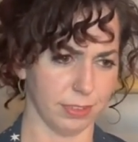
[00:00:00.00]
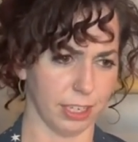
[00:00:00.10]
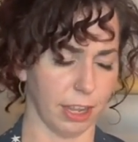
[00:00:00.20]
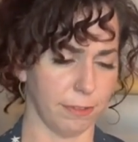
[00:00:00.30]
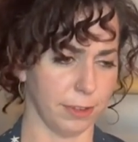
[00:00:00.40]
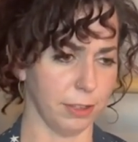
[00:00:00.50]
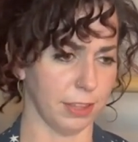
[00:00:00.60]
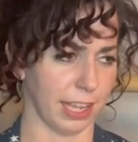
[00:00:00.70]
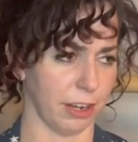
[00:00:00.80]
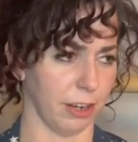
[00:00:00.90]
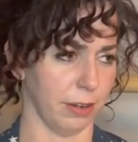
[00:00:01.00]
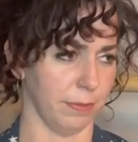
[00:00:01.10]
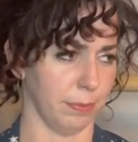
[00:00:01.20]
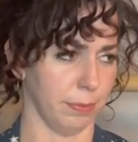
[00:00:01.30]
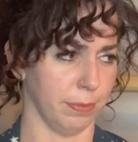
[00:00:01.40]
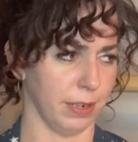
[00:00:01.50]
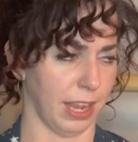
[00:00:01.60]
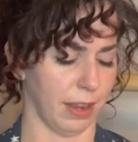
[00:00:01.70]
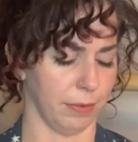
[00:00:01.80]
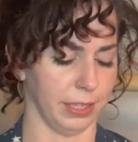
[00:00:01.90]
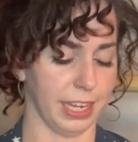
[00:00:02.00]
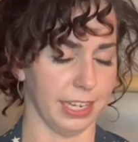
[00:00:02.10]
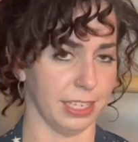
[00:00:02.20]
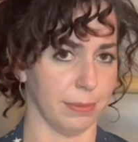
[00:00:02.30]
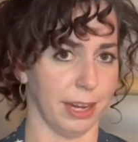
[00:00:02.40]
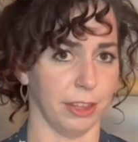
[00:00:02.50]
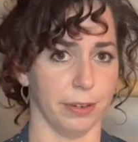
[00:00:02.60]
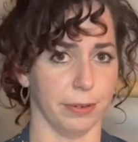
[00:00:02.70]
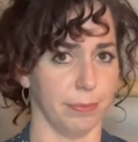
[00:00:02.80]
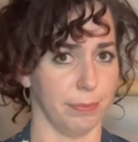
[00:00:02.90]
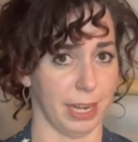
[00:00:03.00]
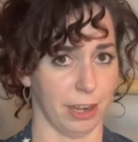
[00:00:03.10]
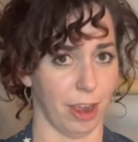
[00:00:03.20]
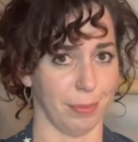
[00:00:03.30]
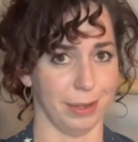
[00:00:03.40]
a few that are related to my other main hobby,